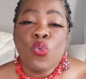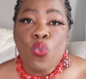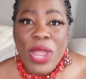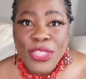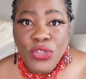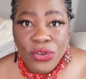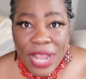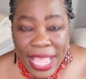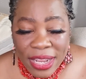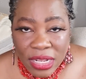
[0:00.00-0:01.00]
When you're
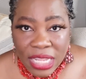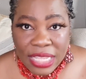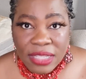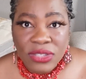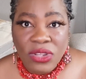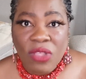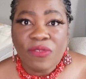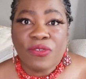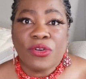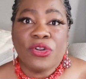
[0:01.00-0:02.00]
handling
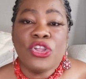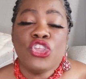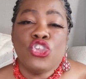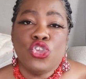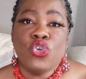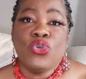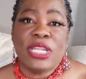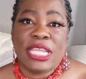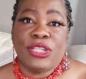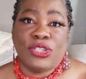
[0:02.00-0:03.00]
sulfur, you
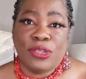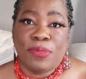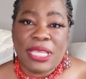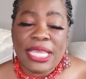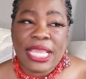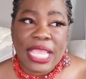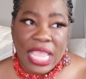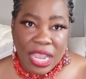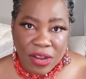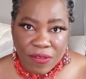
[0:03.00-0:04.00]
need to be
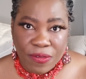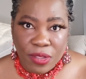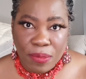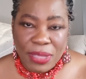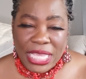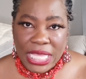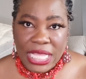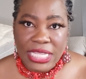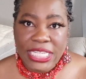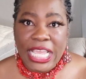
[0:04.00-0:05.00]
careful
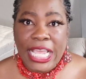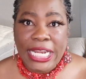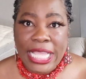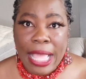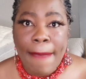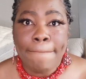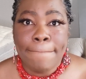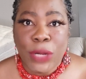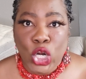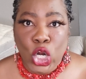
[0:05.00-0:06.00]
because it can
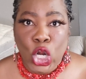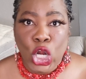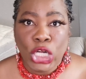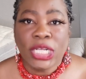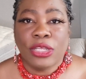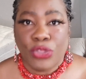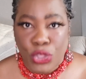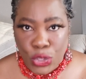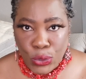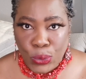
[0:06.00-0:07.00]
burn
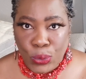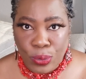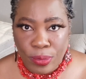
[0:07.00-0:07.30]
you.